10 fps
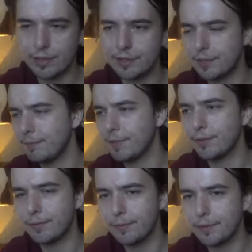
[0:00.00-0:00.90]
some
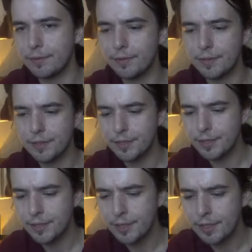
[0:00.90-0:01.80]
Elseworld,
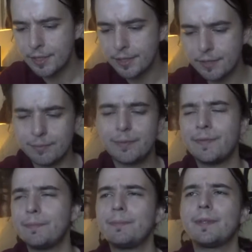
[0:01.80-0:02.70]
because
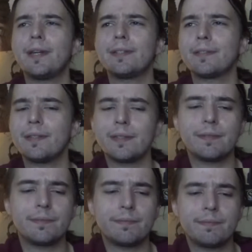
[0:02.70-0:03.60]
we've gotten a lot
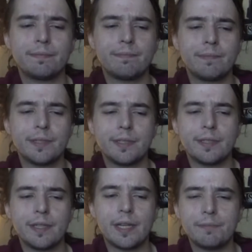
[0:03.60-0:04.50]
of
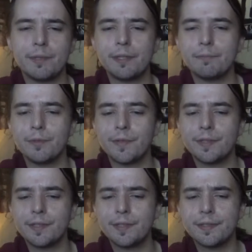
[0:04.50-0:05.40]
DC animated movies.
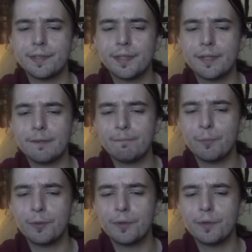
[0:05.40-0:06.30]
This is
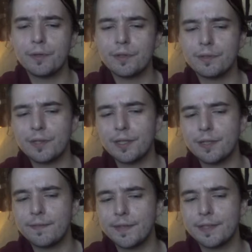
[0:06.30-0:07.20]
more
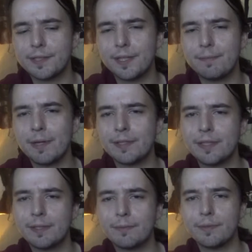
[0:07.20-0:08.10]
of a
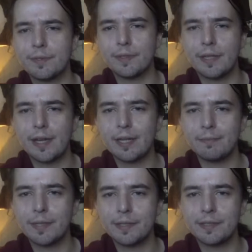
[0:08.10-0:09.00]
semi-sequel to the
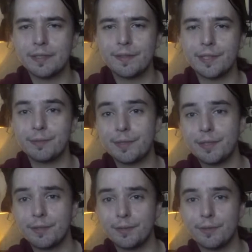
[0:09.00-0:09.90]
animated series, which
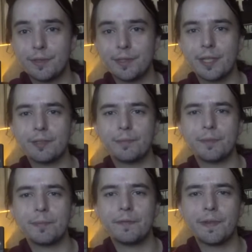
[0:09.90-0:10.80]
is cool because that was
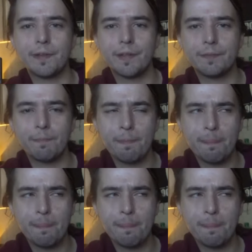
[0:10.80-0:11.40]
one of my favorite